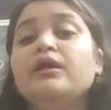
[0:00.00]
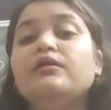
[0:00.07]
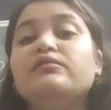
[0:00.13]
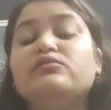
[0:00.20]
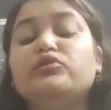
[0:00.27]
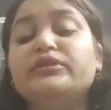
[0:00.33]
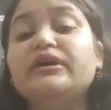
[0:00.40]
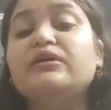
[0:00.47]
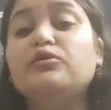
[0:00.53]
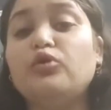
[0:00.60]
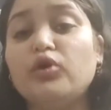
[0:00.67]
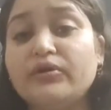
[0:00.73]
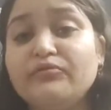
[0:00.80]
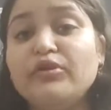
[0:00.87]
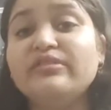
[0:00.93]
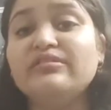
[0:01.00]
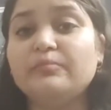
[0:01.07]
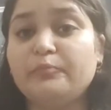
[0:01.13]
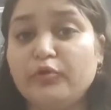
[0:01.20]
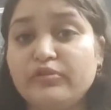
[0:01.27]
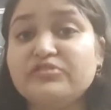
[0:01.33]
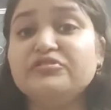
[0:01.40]
So the court was
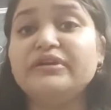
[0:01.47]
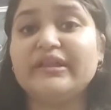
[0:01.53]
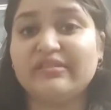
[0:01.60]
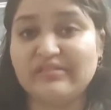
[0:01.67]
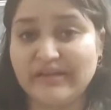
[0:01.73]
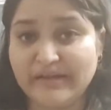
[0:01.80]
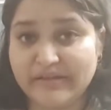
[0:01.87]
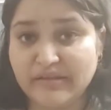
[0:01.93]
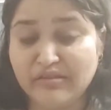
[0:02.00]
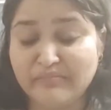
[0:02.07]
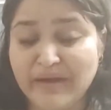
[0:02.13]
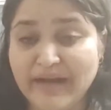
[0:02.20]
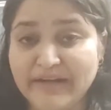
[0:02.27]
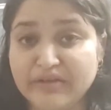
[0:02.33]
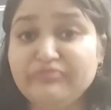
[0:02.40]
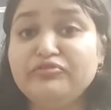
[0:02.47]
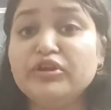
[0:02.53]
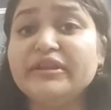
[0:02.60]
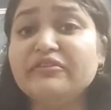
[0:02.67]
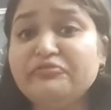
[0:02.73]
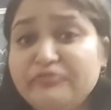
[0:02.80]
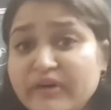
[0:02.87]
supposed to decide this matter for
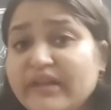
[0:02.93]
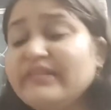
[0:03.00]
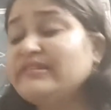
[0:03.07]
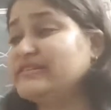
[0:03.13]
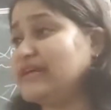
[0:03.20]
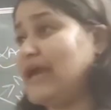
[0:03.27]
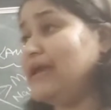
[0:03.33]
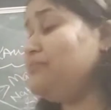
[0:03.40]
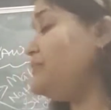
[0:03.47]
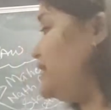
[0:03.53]
the first time